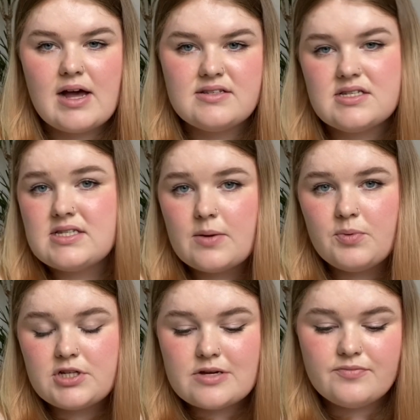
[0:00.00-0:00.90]
As I said,
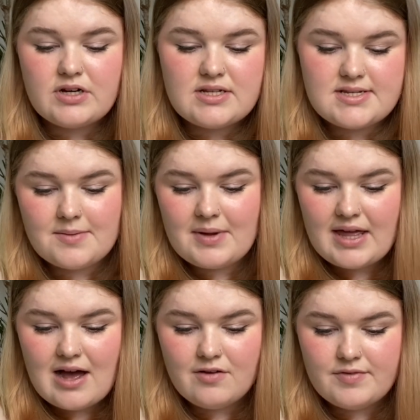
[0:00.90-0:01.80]
we don't really see
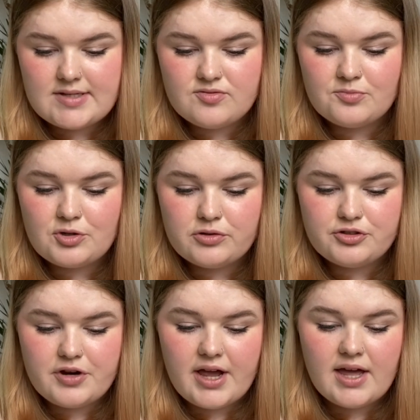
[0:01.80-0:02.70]
many outfits from
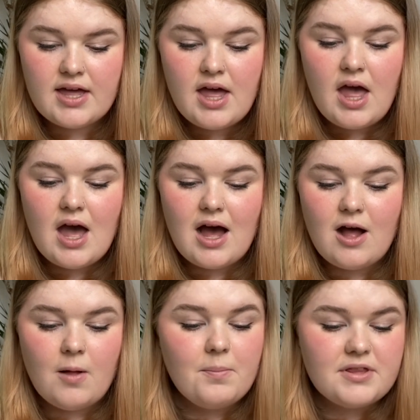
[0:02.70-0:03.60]
Audrey,
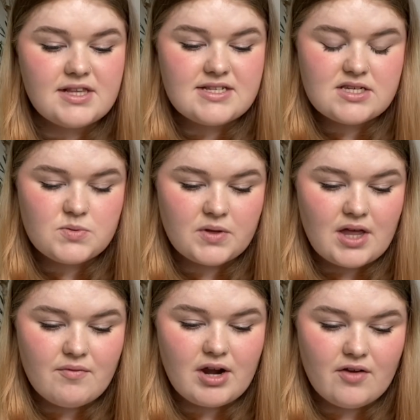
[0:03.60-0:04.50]
but this is one
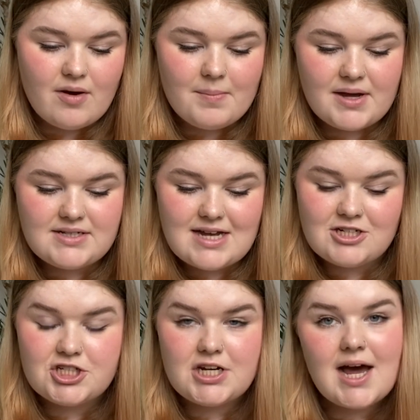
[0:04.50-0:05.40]
that really grabbed my
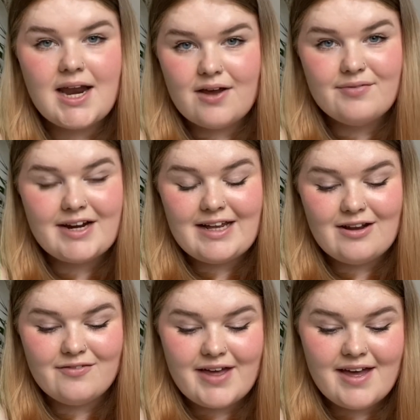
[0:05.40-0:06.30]
attention and I really
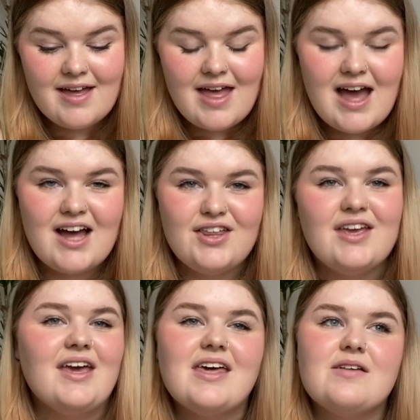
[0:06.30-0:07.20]
love it. I
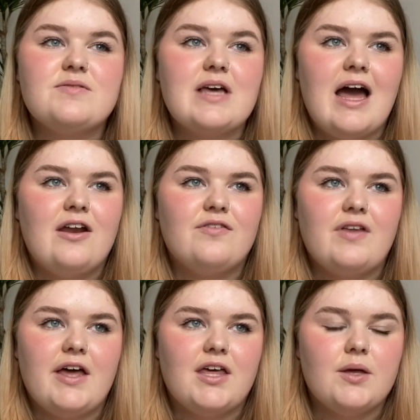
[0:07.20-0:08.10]
think it gives kind of
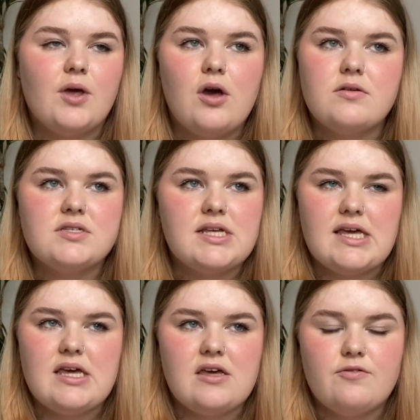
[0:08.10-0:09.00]
like
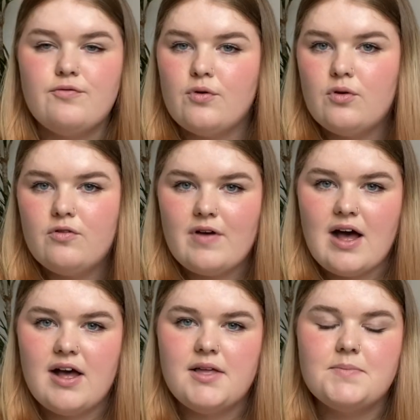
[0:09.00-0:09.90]
cozy fall
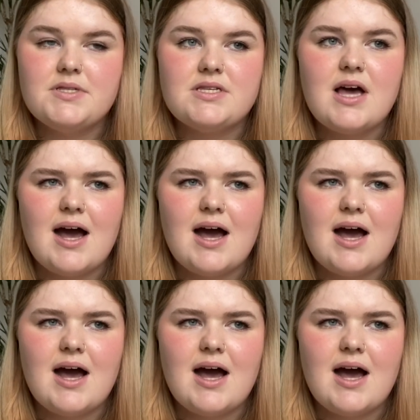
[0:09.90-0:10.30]
vibes.